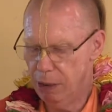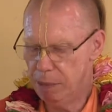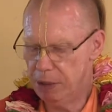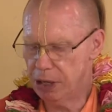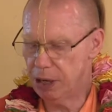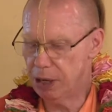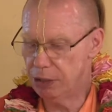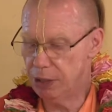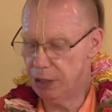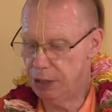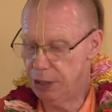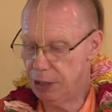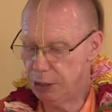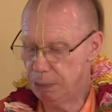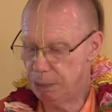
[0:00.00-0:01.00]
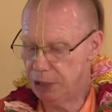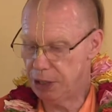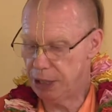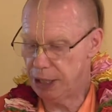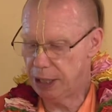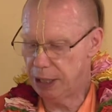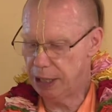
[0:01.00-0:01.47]
because in this
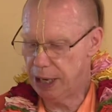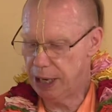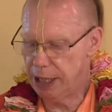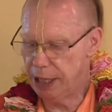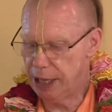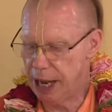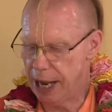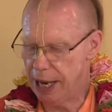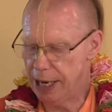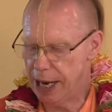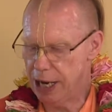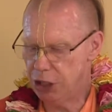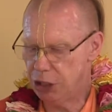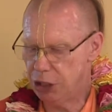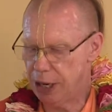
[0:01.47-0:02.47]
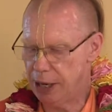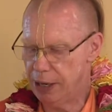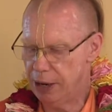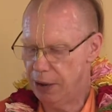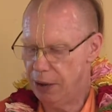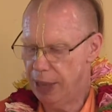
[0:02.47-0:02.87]
particular incarnation